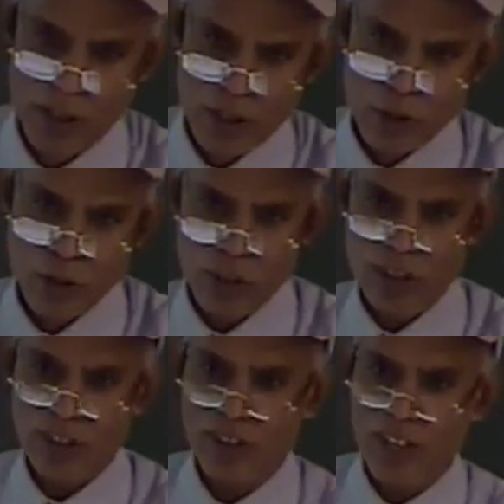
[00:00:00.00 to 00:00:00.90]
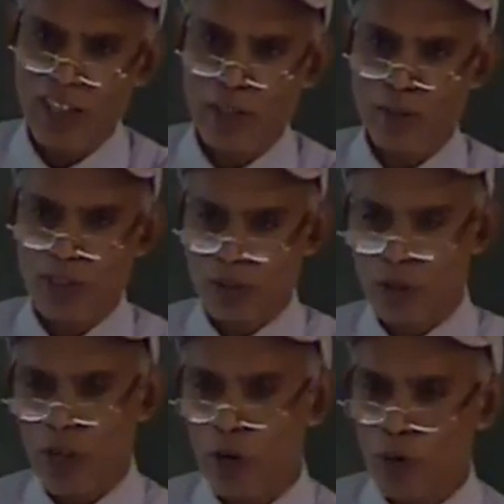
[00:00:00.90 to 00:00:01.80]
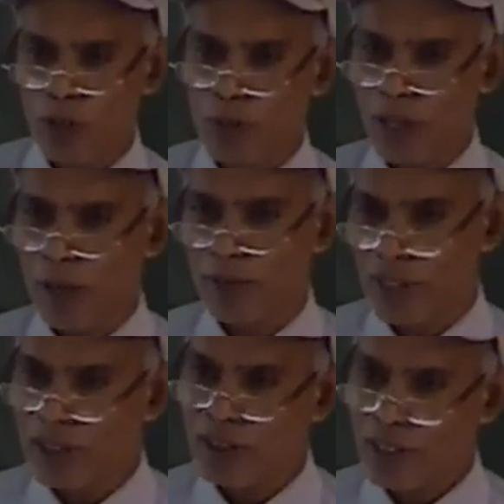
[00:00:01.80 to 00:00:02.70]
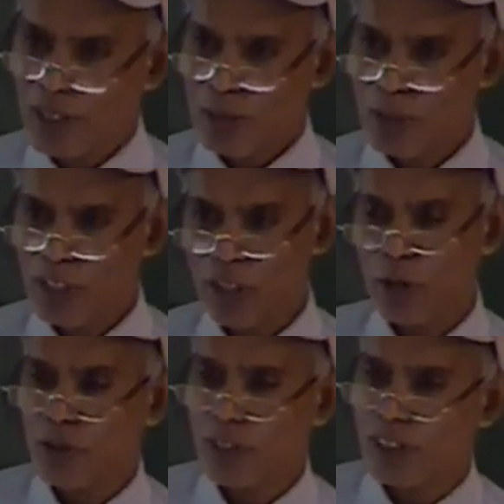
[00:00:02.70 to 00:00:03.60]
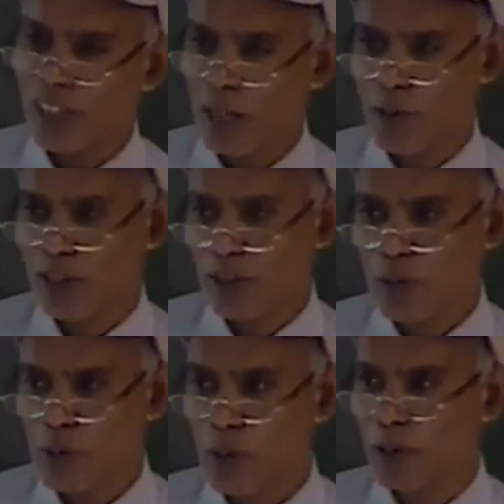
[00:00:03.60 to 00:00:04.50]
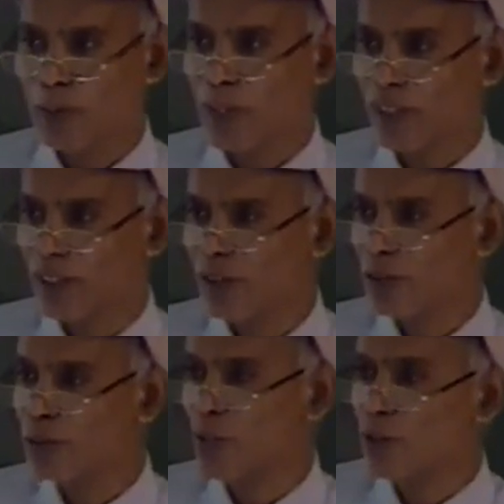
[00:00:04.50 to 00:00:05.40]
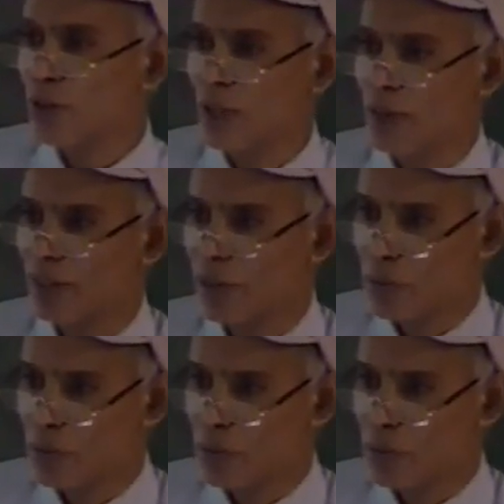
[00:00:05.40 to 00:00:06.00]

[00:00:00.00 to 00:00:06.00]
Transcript: So this is the assumption. So now what we have done, we reduce our 3-dimensional problem by this to a 2-dimensional